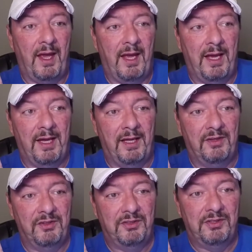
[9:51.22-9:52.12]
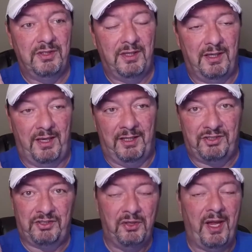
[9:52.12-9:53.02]
and it's
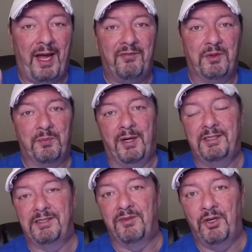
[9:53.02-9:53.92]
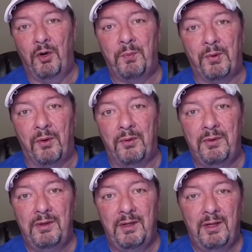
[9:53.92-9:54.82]
still half the price of a GoPro.
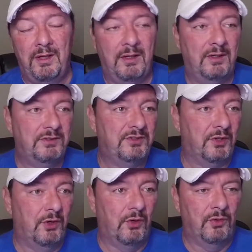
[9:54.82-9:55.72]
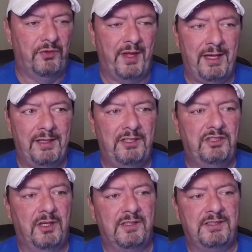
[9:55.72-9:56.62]
So that leads
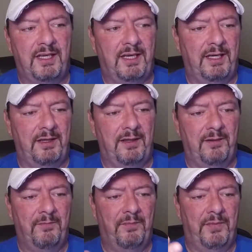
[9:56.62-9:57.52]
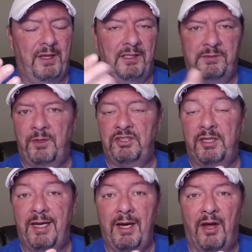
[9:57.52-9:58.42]
you to say, and
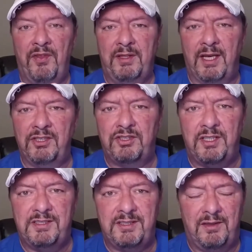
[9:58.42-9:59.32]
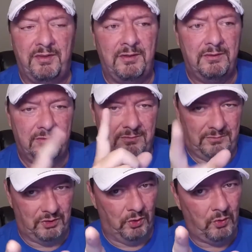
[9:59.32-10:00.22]
especially now, I think the S J seven
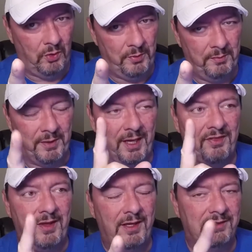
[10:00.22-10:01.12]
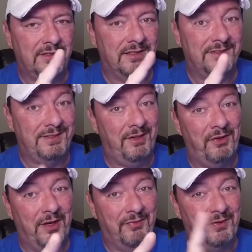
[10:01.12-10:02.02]
Don't quote me, but I think it's on sale
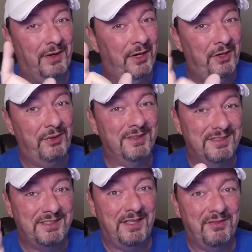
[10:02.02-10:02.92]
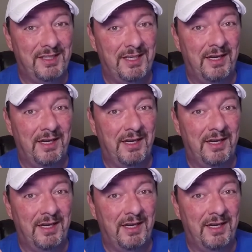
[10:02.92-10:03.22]
now for one hundred seventy